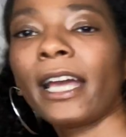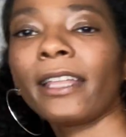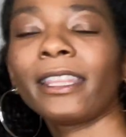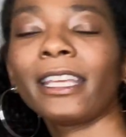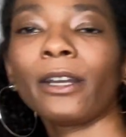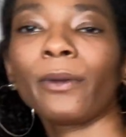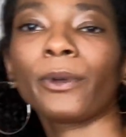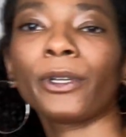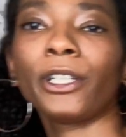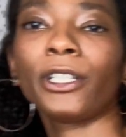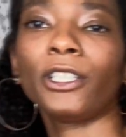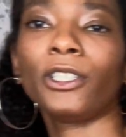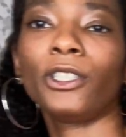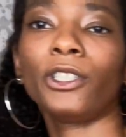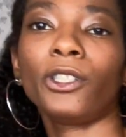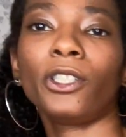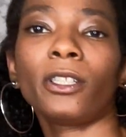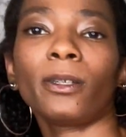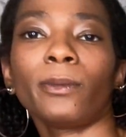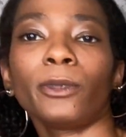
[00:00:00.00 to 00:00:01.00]
I think we're going to
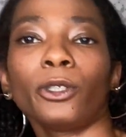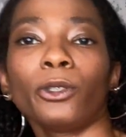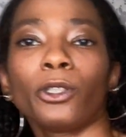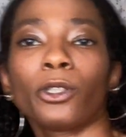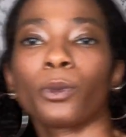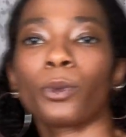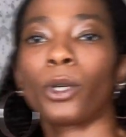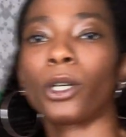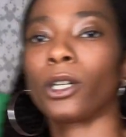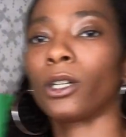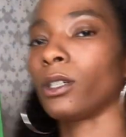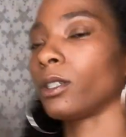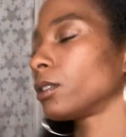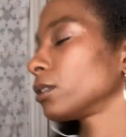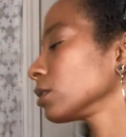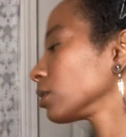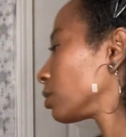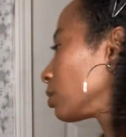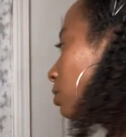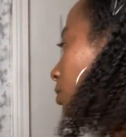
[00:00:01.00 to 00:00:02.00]
do some little
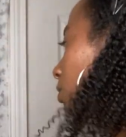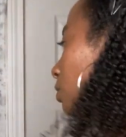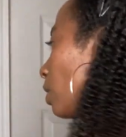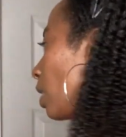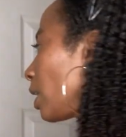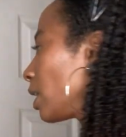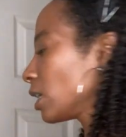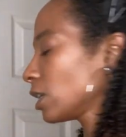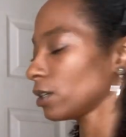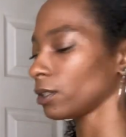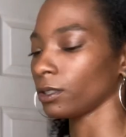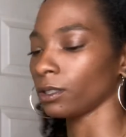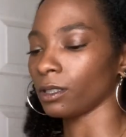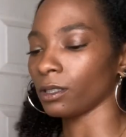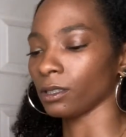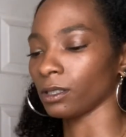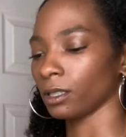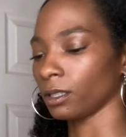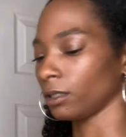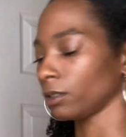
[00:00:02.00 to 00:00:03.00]
swirls and
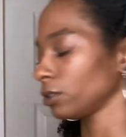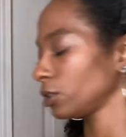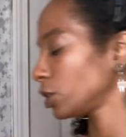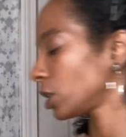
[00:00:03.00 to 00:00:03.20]
triangles and little